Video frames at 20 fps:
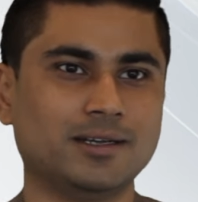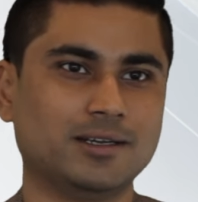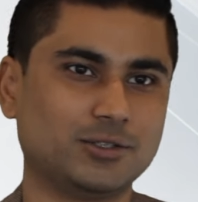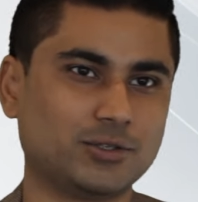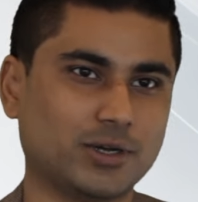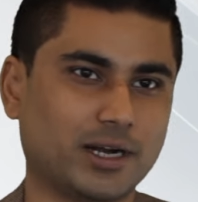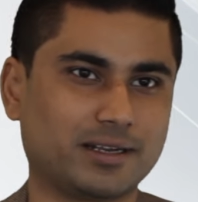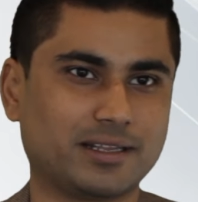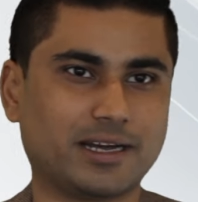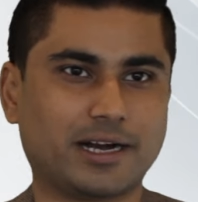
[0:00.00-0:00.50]

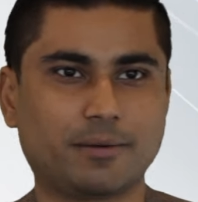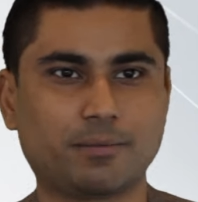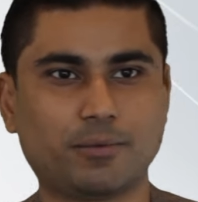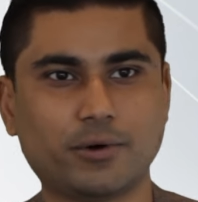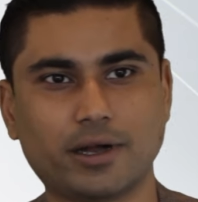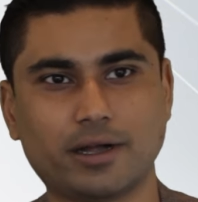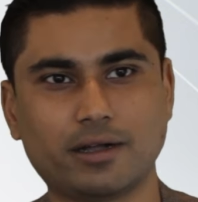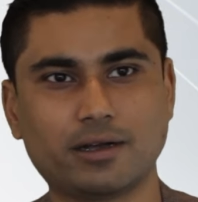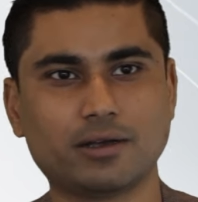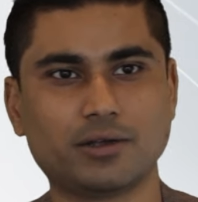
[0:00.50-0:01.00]
So at that
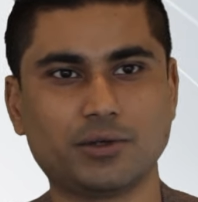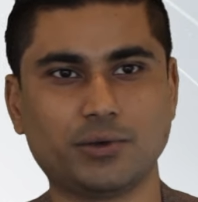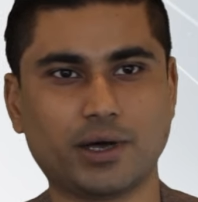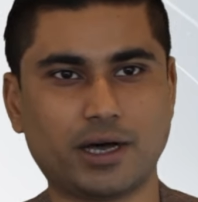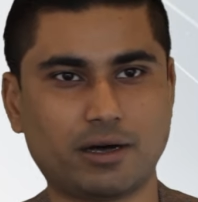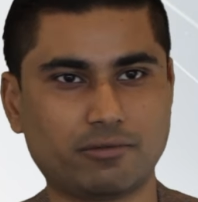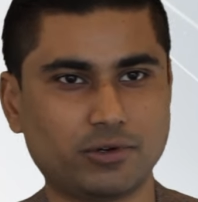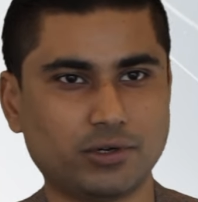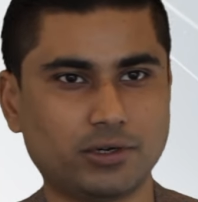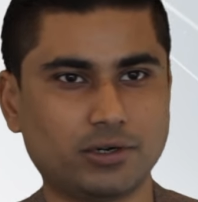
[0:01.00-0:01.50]
point, you
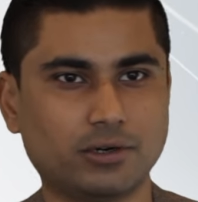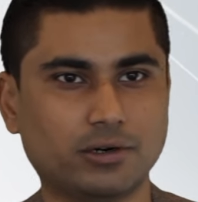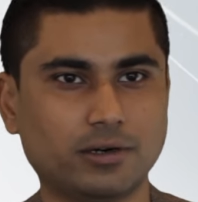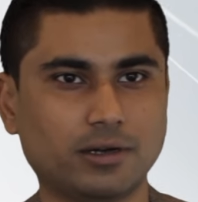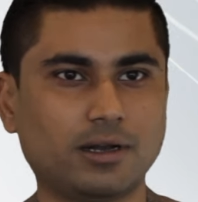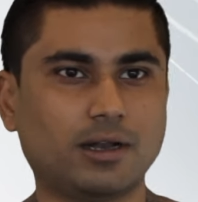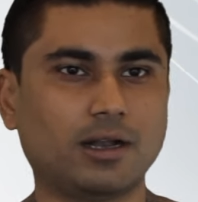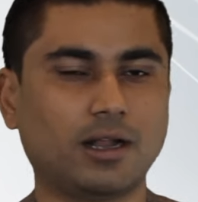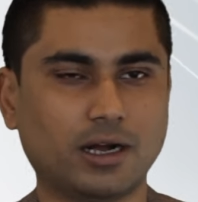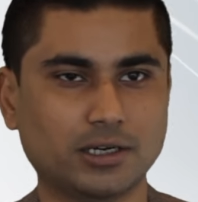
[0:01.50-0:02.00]
have to turn
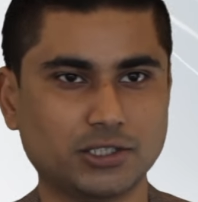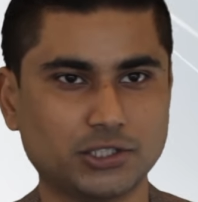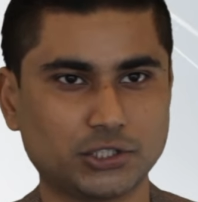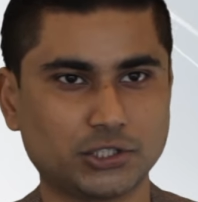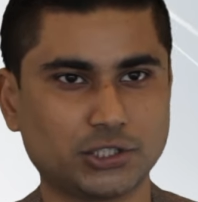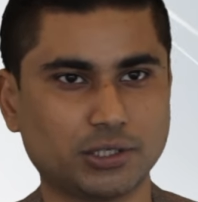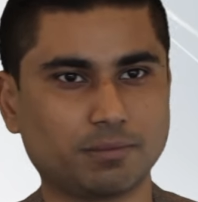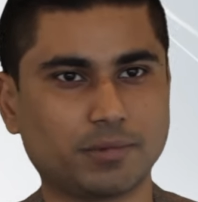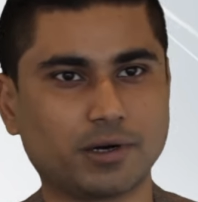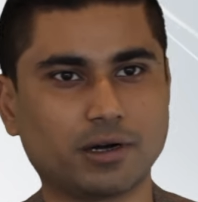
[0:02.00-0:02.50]
a larger
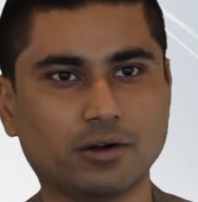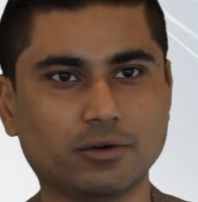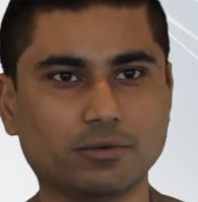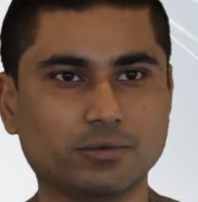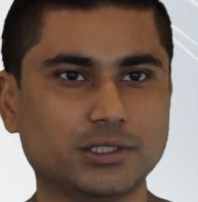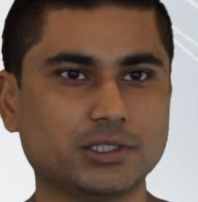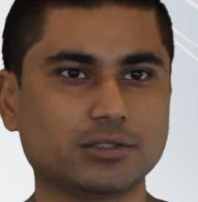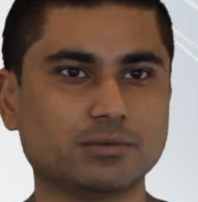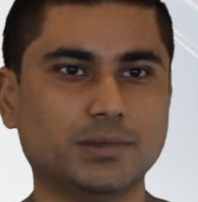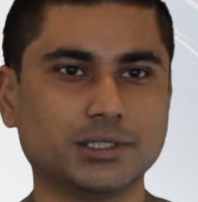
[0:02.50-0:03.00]
ship around,
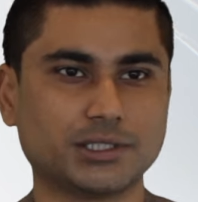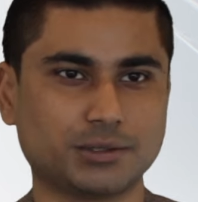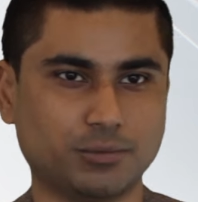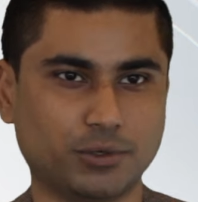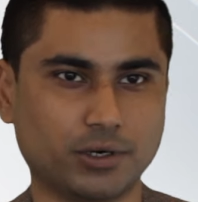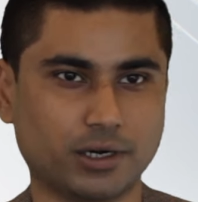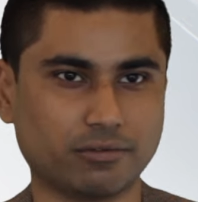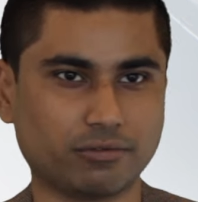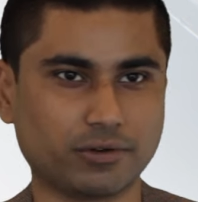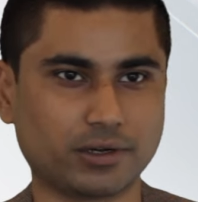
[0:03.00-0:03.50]
which is much
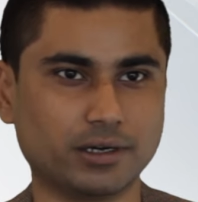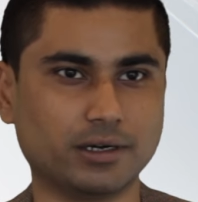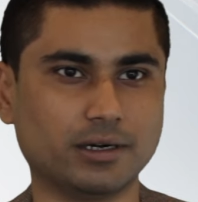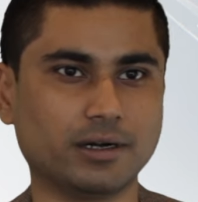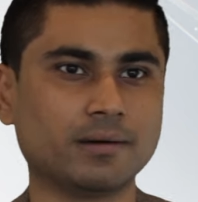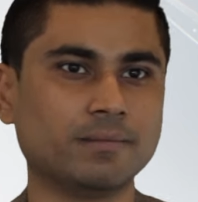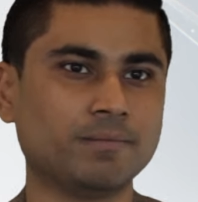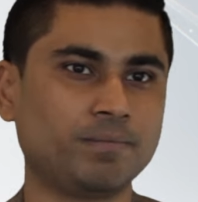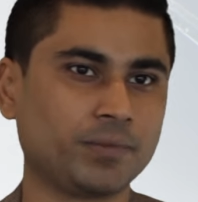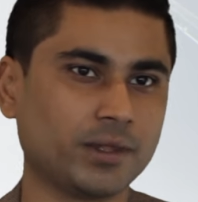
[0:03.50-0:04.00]
more difficult
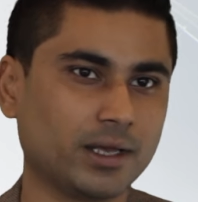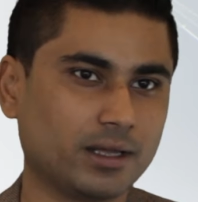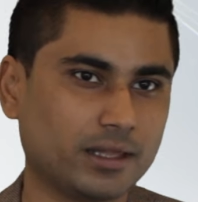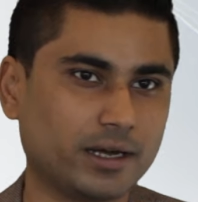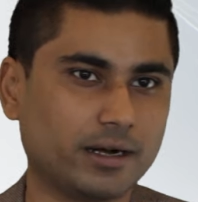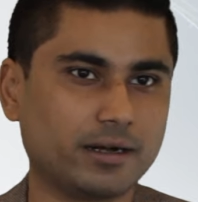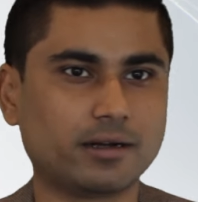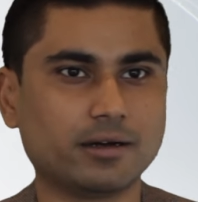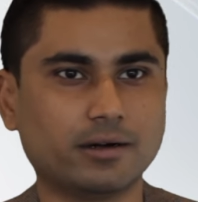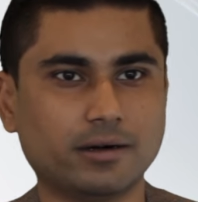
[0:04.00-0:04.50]

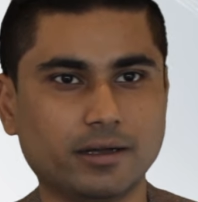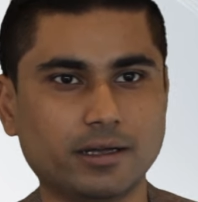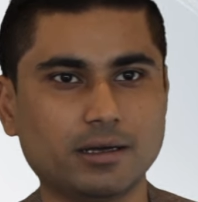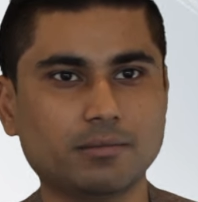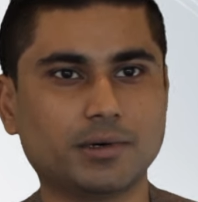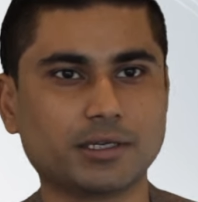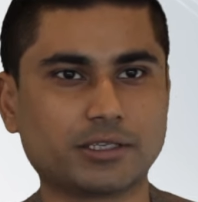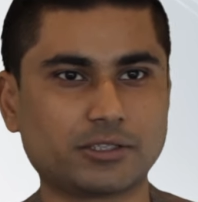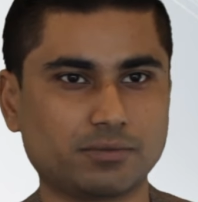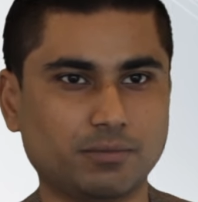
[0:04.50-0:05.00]
than turning a
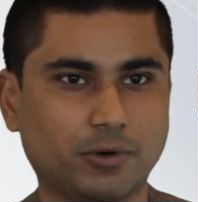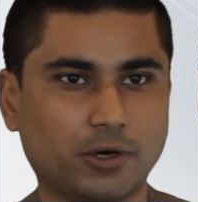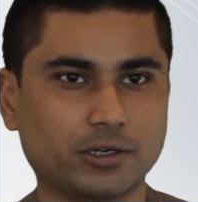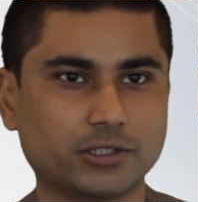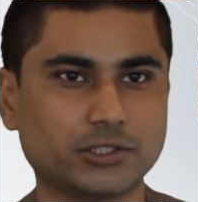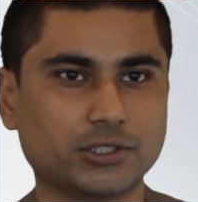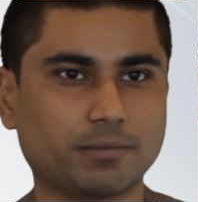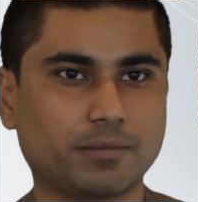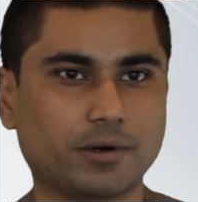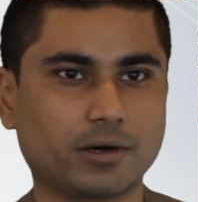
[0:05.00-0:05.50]
much smaller
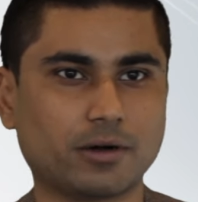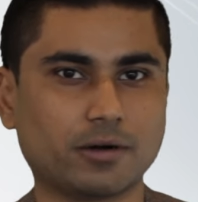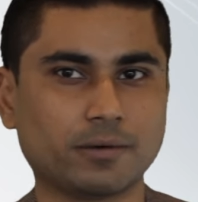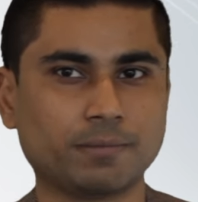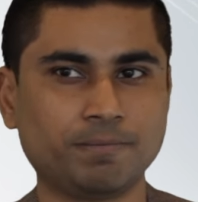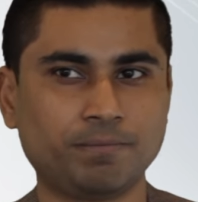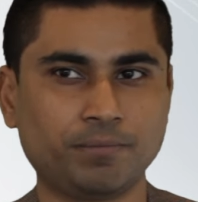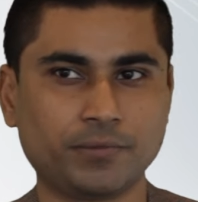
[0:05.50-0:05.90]
ship around.